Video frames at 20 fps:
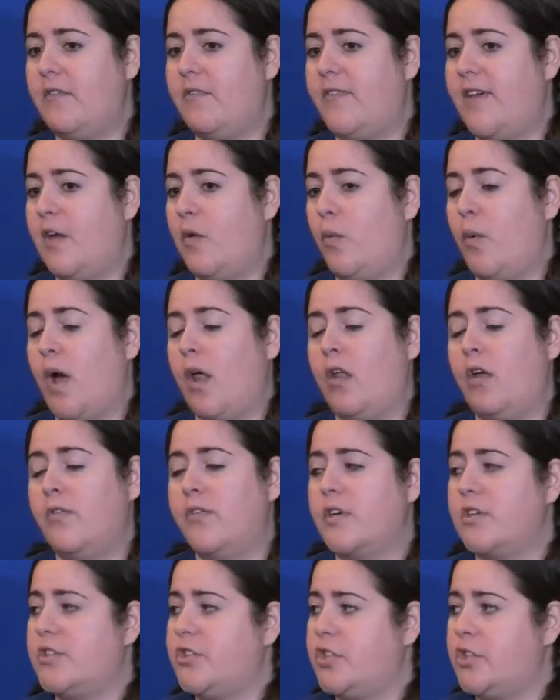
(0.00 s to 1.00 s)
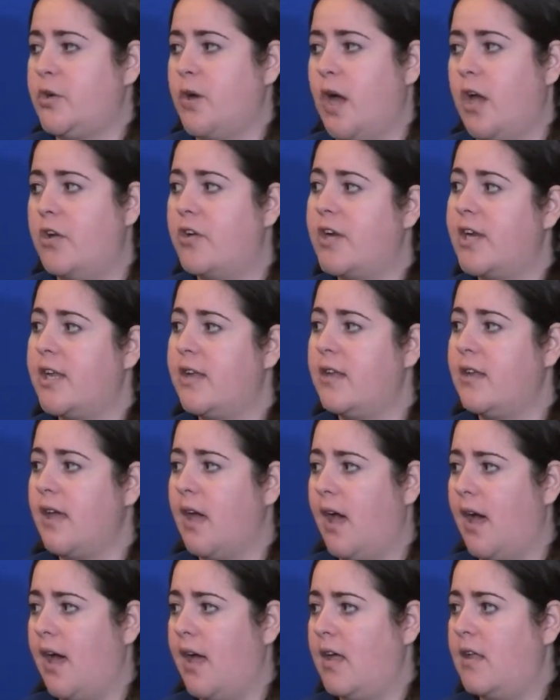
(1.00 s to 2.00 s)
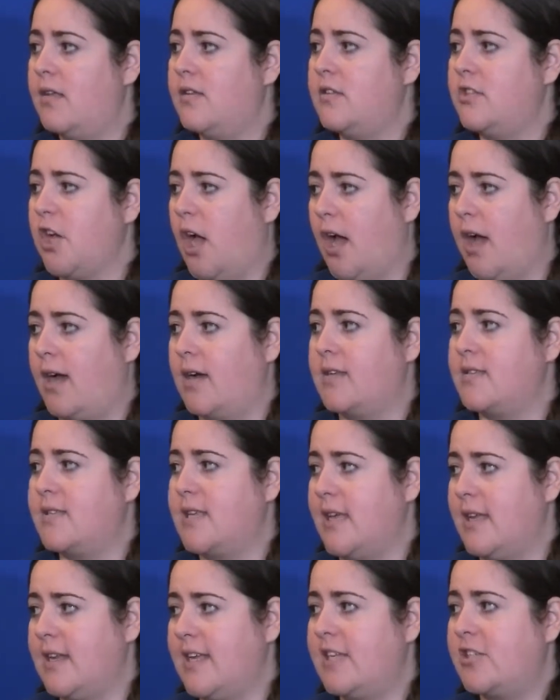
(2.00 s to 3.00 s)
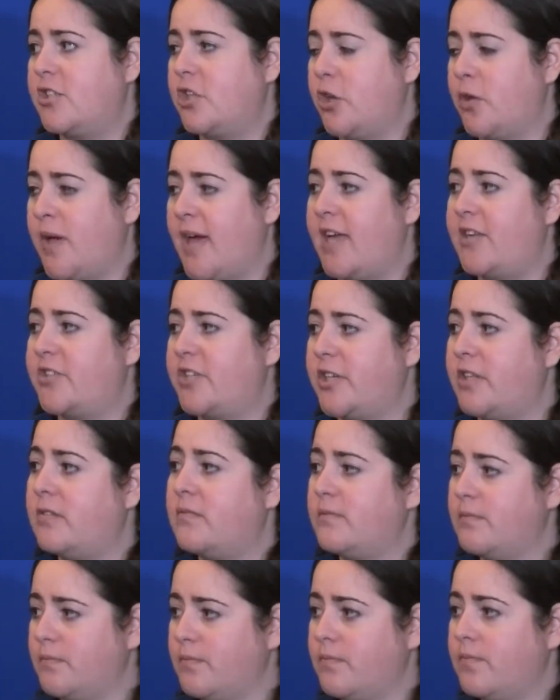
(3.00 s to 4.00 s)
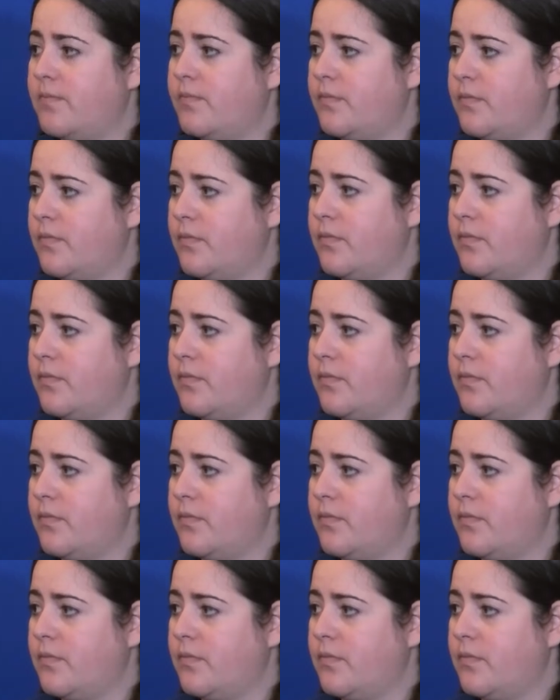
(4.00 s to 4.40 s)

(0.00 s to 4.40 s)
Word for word: fit well over 200 uh, nice. dogs in each location. And you have all these